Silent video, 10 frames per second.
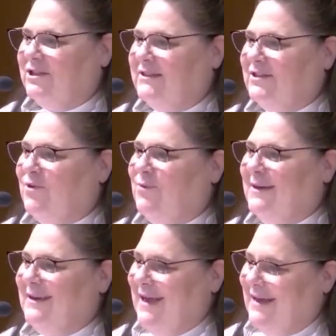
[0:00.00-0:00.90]
you just
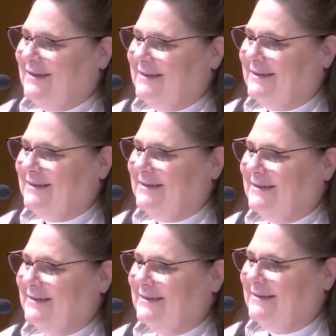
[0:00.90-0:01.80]
don't get.
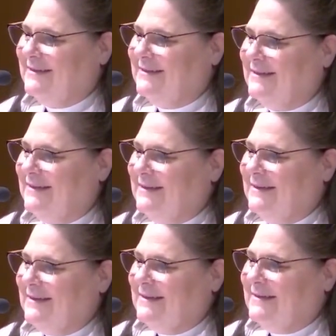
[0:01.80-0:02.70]

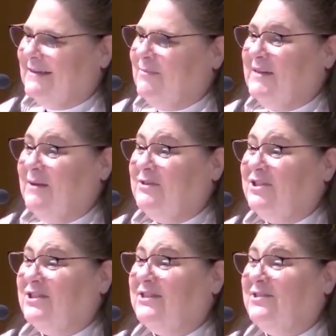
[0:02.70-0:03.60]
Sometimes
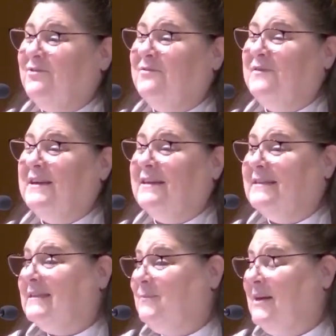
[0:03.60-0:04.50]
you just don't feel,
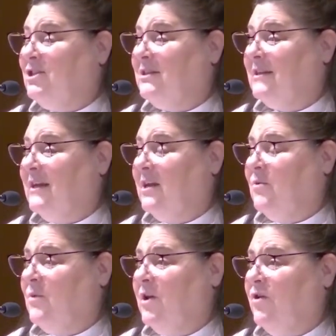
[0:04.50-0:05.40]
especially
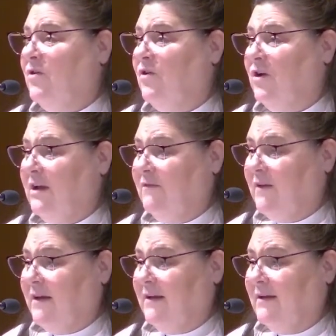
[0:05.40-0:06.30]
when you're
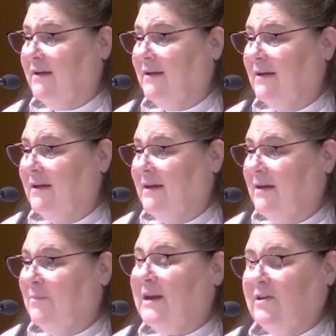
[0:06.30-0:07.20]
grieving.
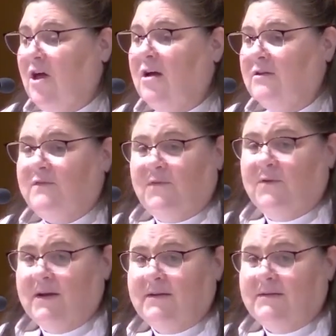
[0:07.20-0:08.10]
But he longed
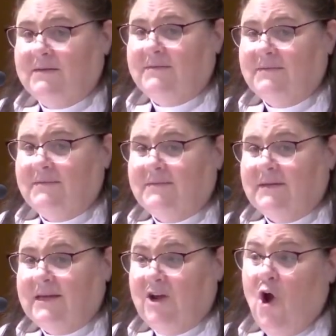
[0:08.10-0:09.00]
for it,
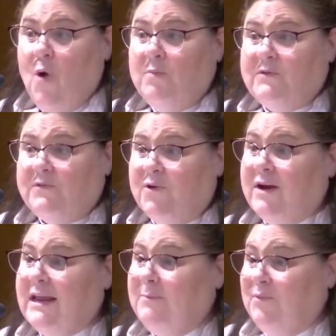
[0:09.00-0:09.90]
he hoped for it, he